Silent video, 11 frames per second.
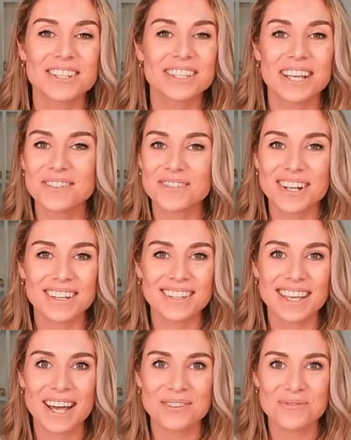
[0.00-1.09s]
She loves reading on the
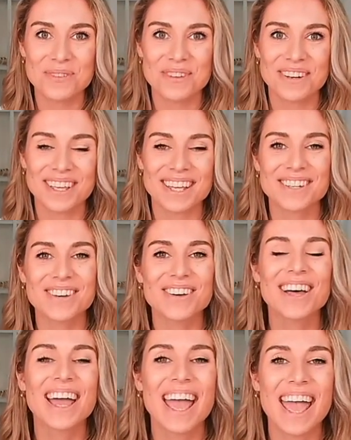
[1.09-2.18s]
couch with her
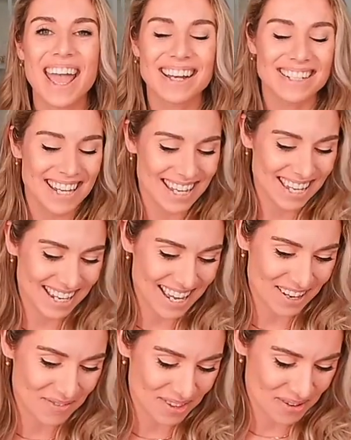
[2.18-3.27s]
Kindle and taking it
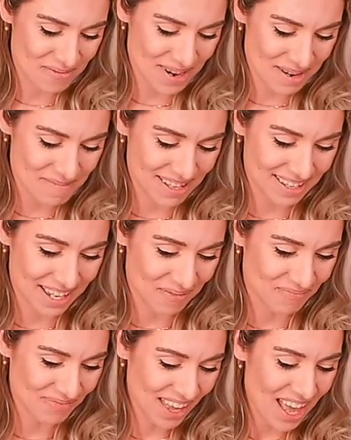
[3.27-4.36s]
in with her weighted blanket.
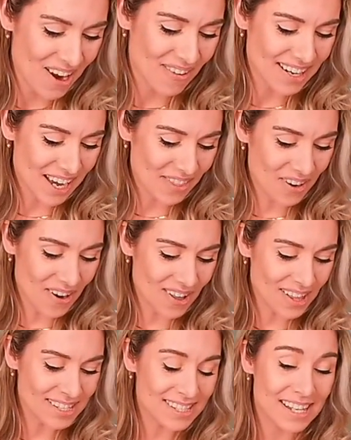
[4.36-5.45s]
Right now, they're
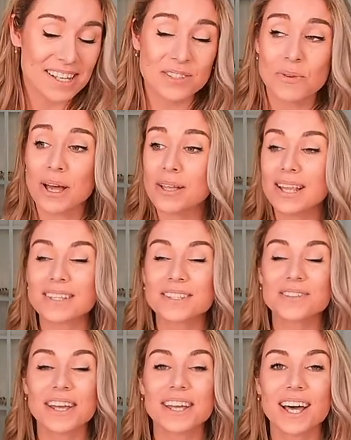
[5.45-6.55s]
all on sale as well. Lots
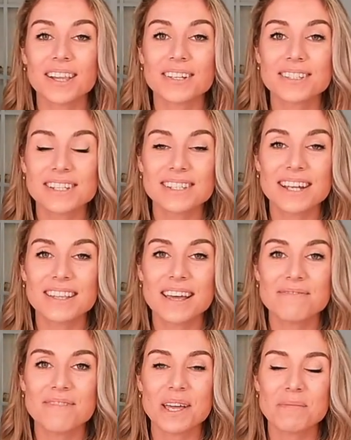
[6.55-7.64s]
of great colors inside of
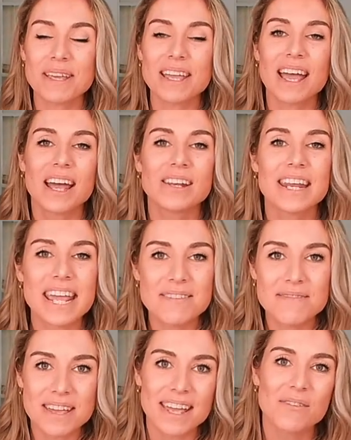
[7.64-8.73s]
that family
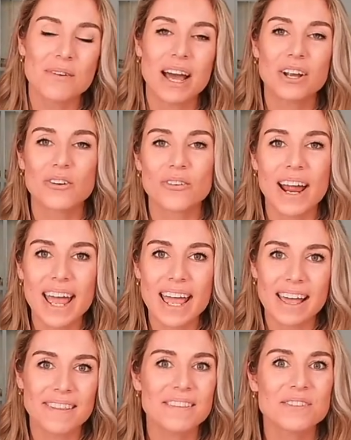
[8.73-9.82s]
navy. We got
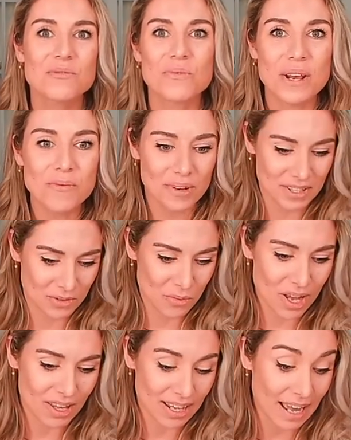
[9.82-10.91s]
gray. I think there's a red one as
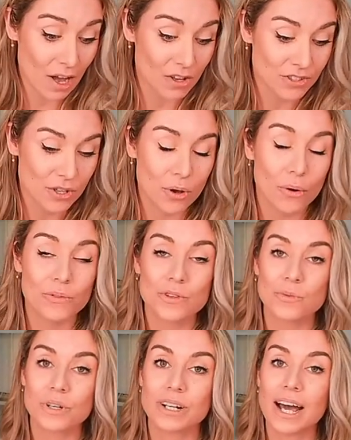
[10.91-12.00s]
well. And I also own
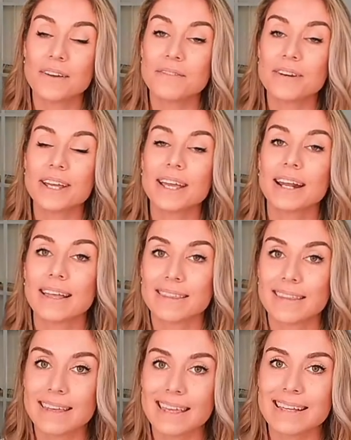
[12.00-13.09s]
this one in ivory, and I
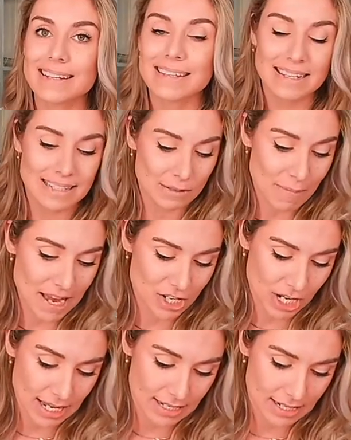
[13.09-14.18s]
think it is a
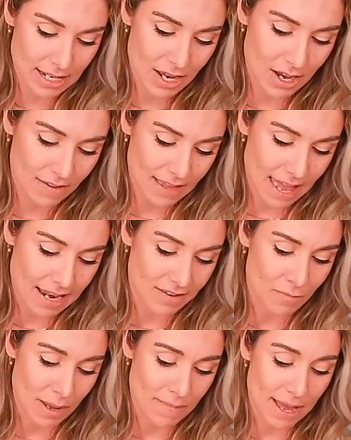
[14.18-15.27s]
smash hit on the end
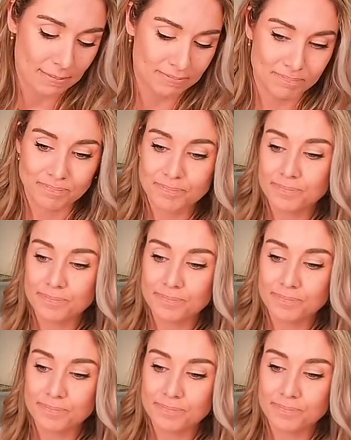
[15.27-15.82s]
of my bed.